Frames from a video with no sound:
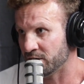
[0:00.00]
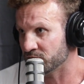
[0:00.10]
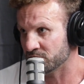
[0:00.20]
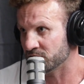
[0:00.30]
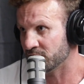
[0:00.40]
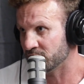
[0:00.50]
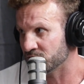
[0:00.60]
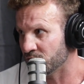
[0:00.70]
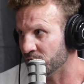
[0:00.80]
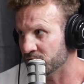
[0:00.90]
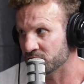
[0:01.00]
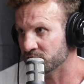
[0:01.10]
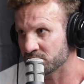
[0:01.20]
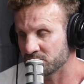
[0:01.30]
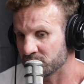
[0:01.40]
because I just get excited and
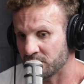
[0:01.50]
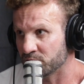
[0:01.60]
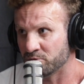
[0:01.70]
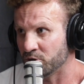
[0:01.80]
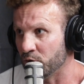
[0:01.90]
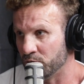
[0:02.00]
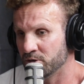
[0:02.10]
just start to flow.